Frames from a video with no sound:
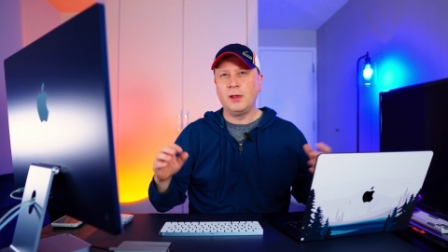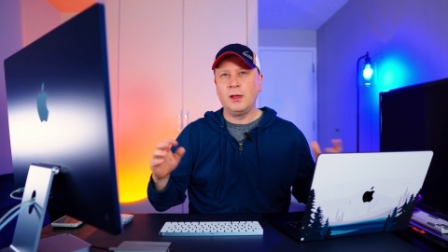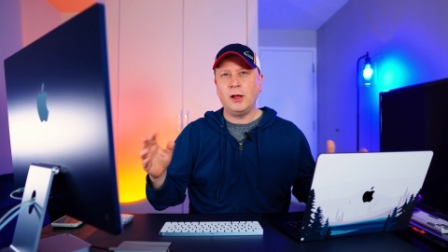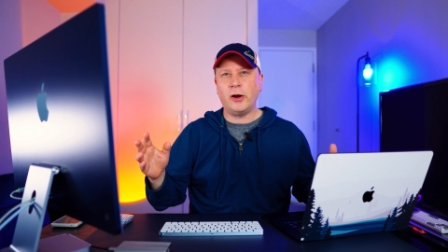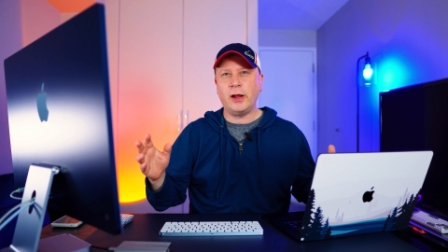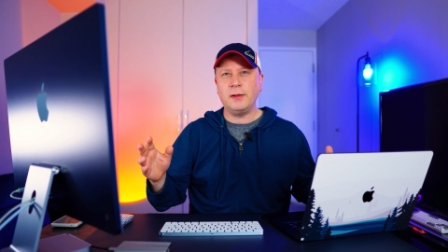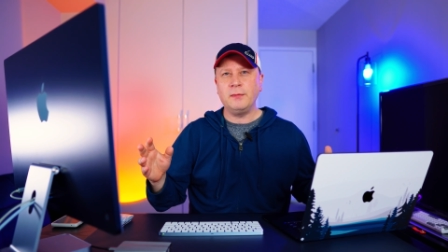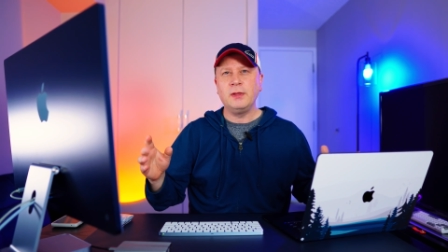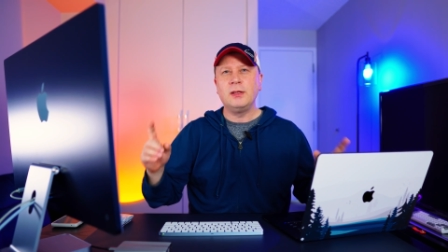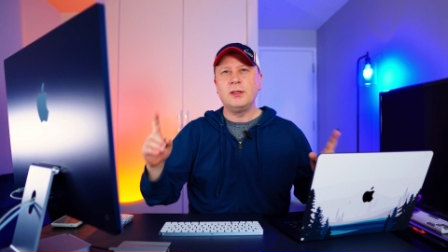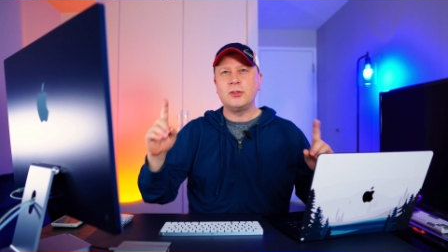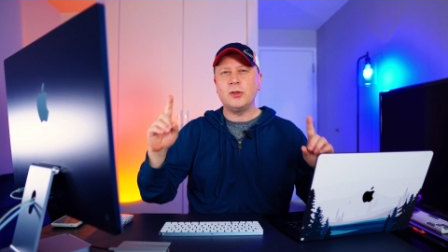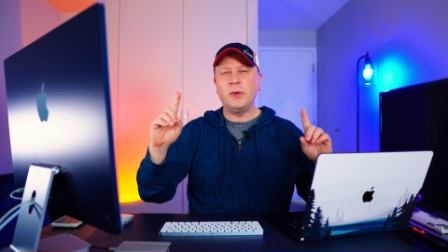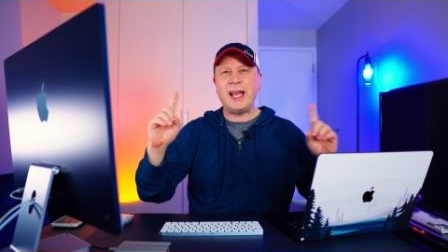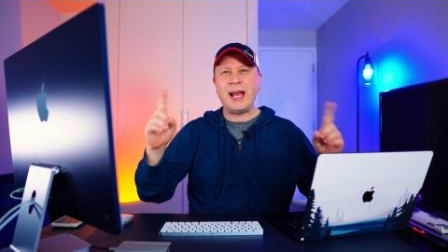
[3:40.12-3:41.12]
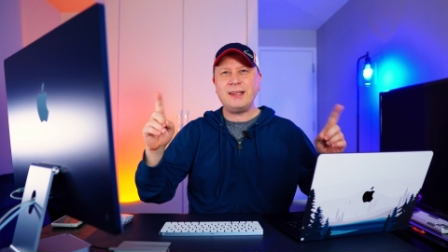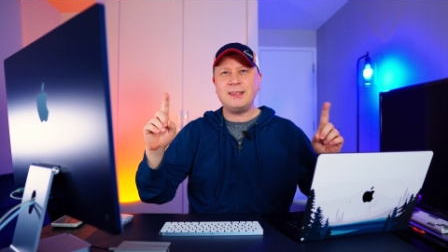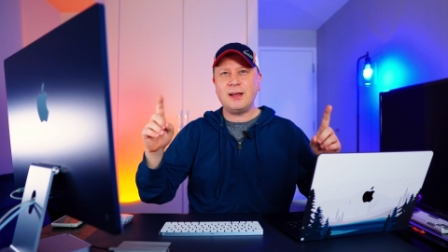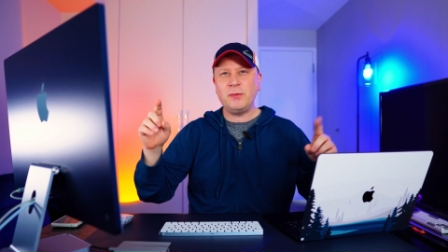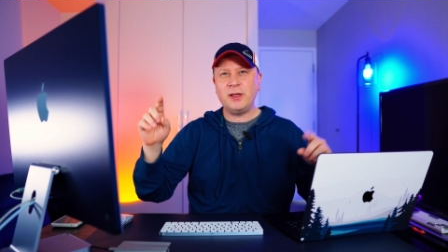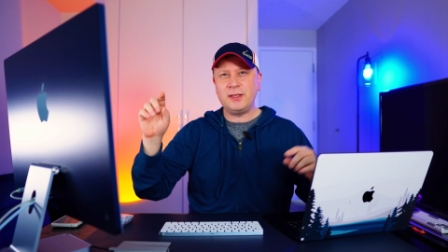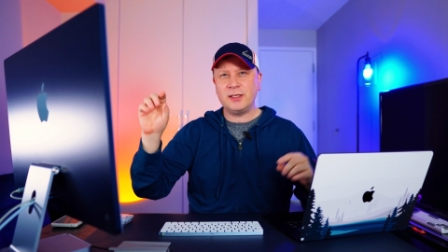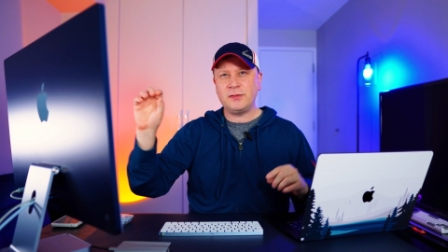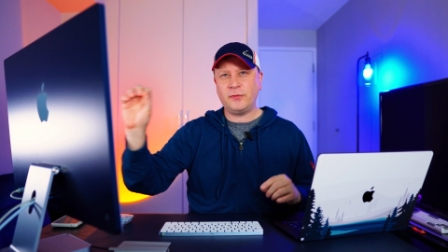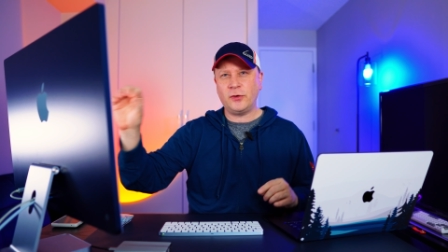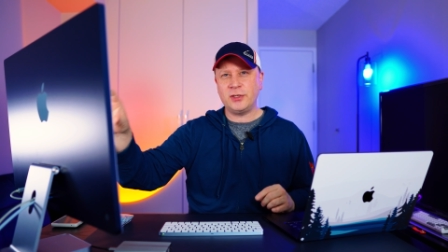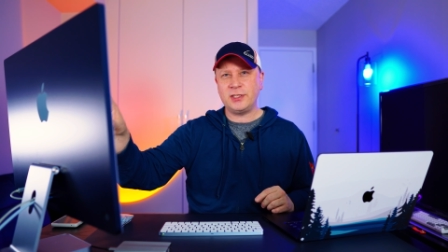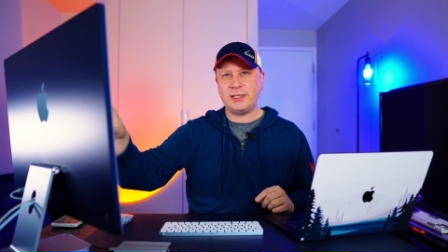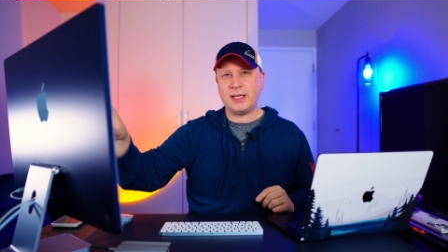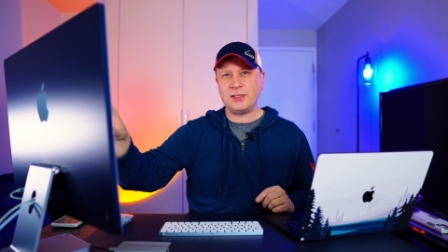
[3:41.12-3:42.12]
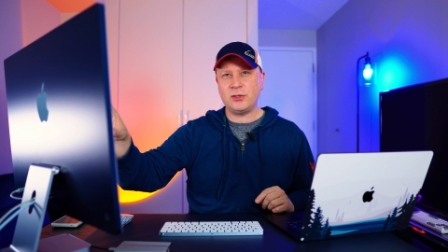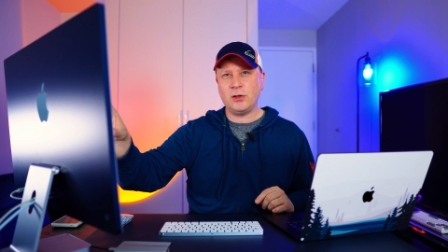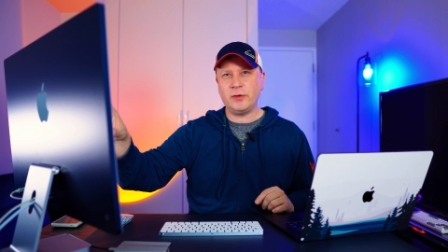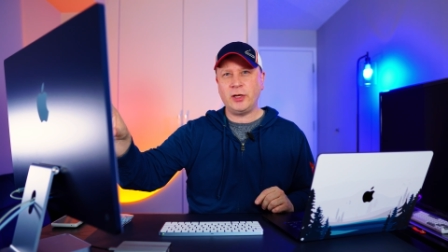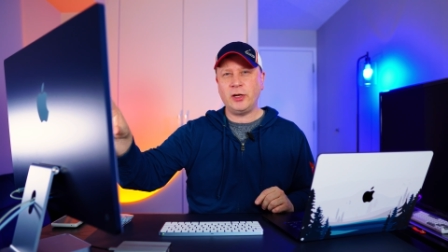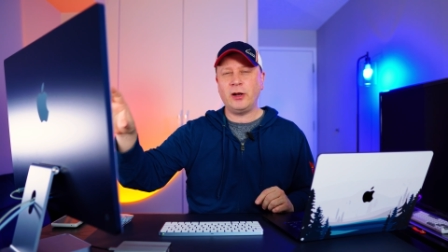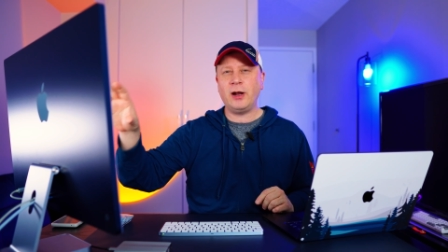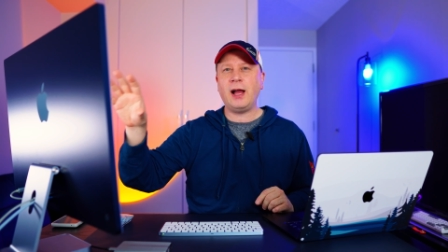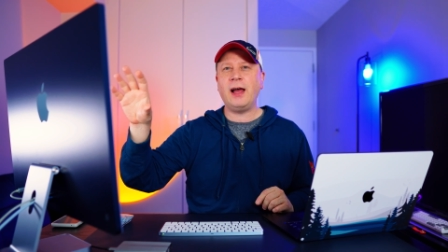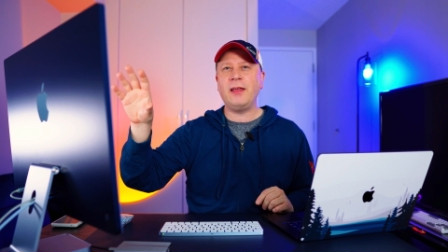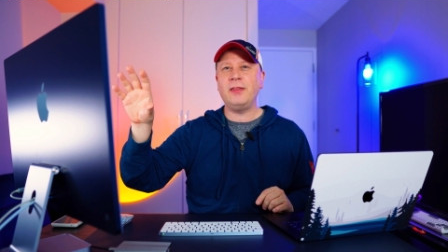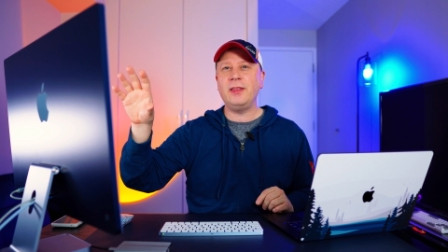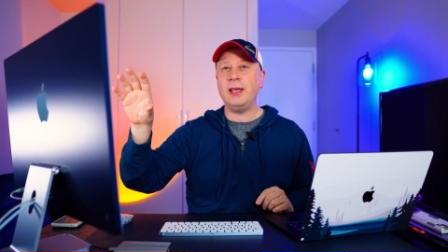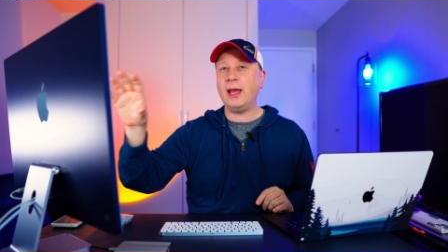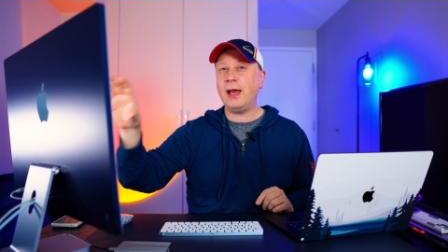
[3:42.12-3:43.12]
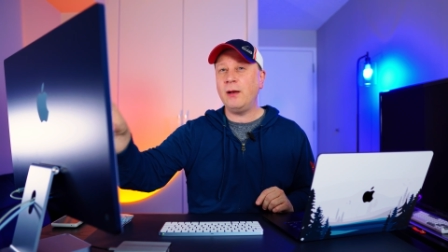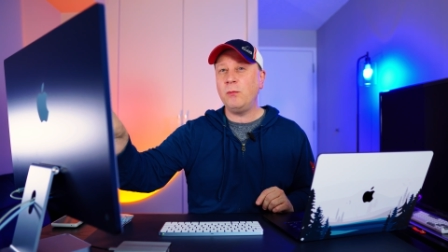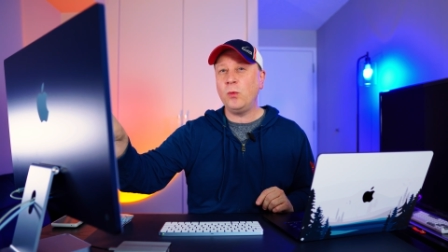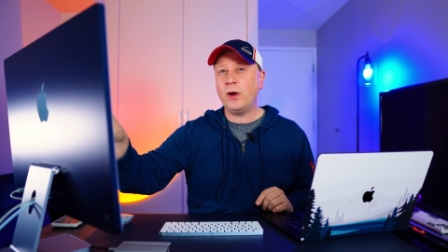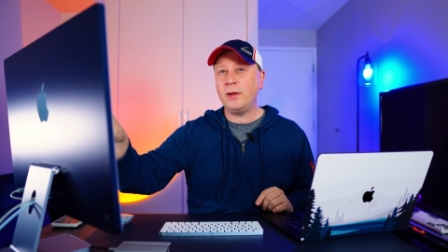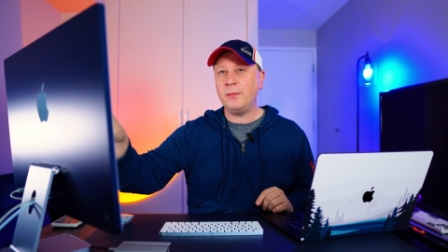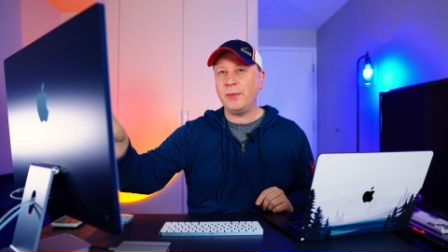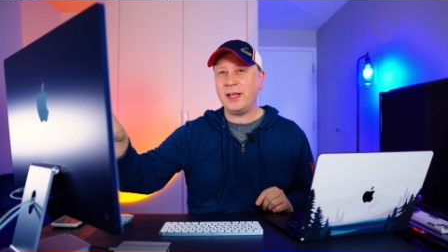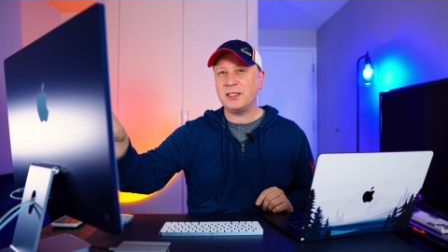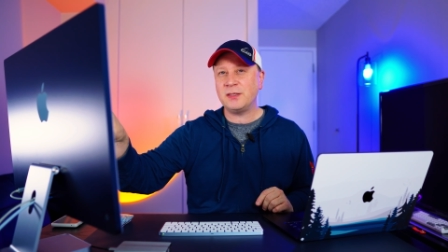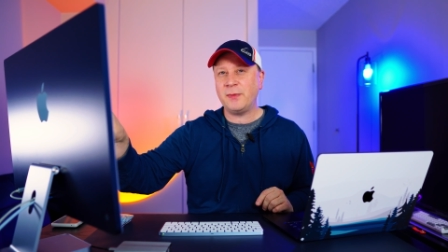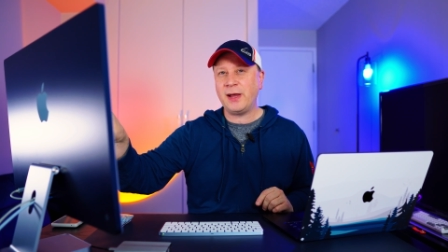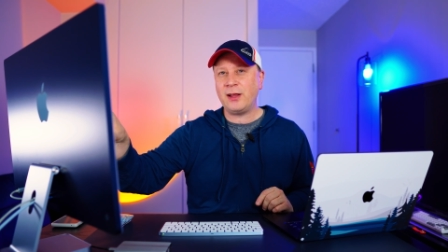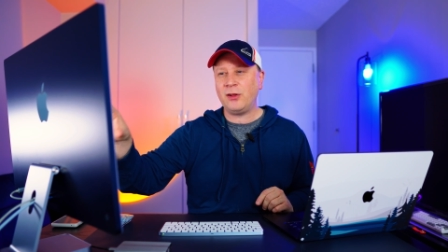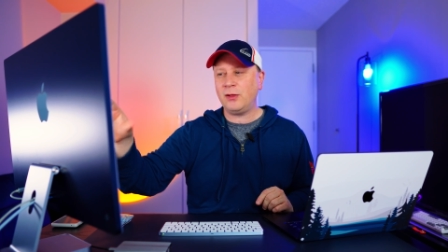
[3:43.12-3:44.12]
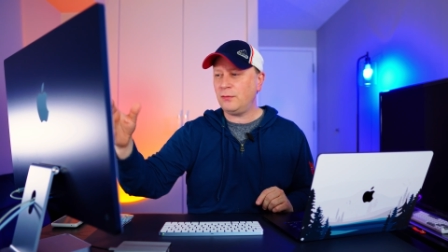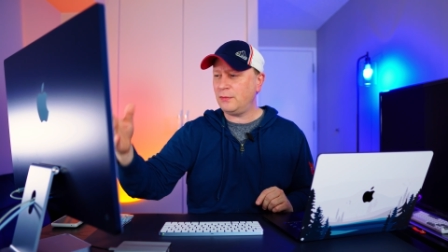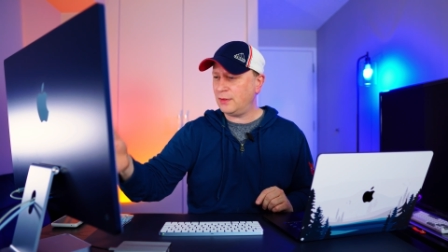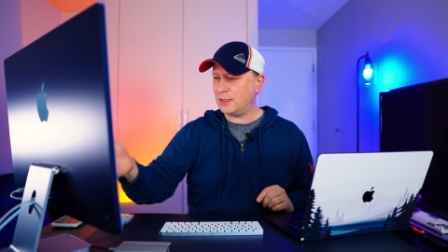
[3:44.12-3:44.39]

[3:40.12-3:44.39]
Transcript: All right, so we got done with this first test over here on the M one base model.